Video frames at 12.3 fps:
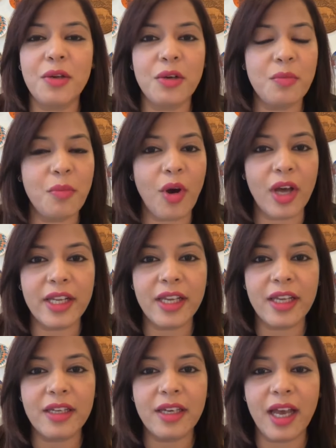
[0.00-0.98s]
Good
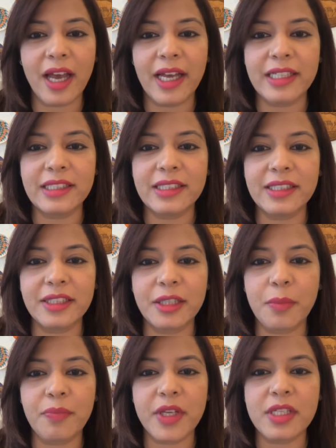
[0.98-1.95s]
morning. And
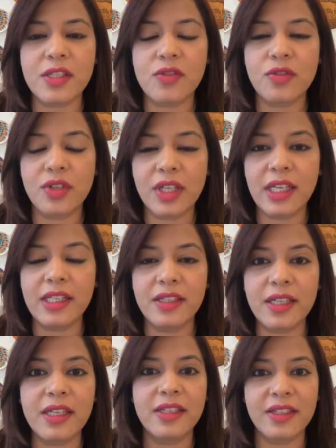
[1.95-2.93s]
it is really,
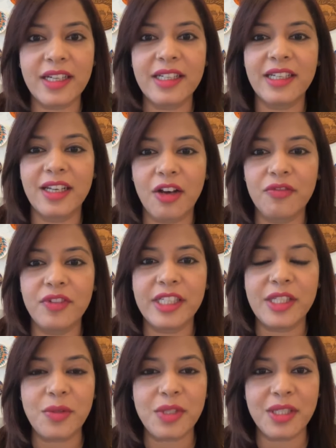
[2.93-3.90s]
really, really
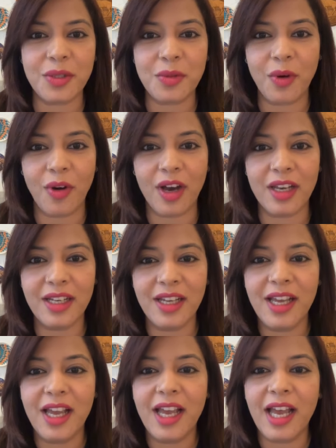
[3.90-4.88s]
lovely to see you all.
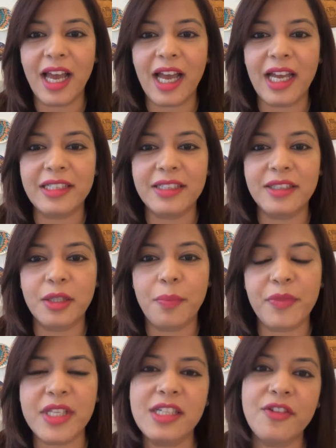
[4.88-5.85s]
And
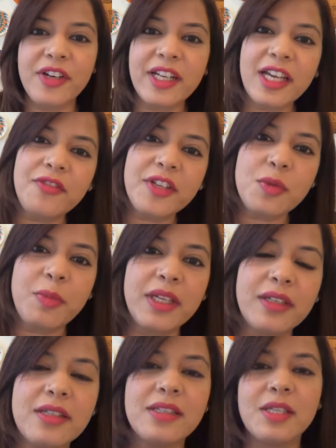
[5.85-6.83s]
it's a different kind of
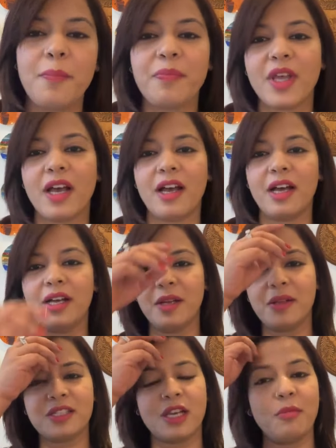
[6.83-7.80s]
experience.
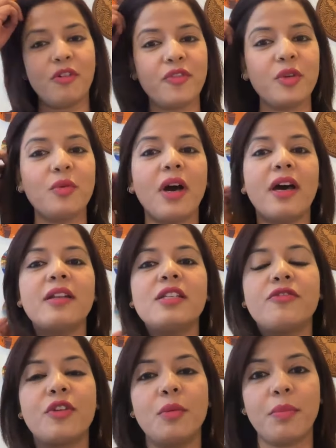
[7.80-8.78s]
Some of you are in
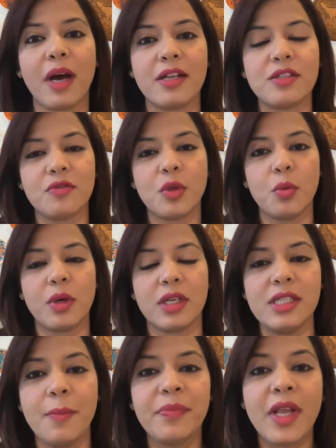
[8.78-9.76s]
different parts of the
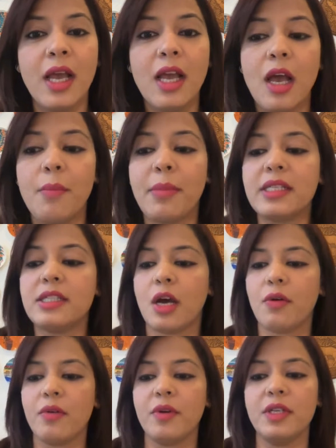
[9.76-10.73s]
world. But
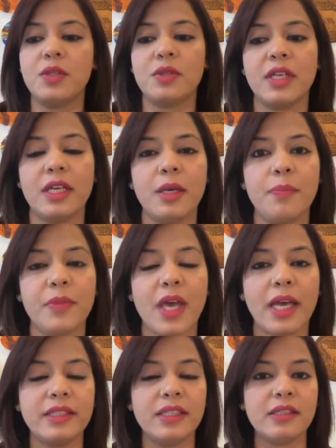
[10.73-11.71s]
however, today,
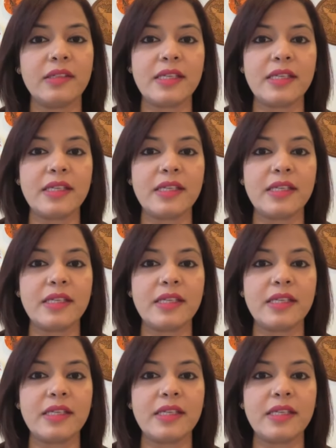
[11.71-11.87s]
I think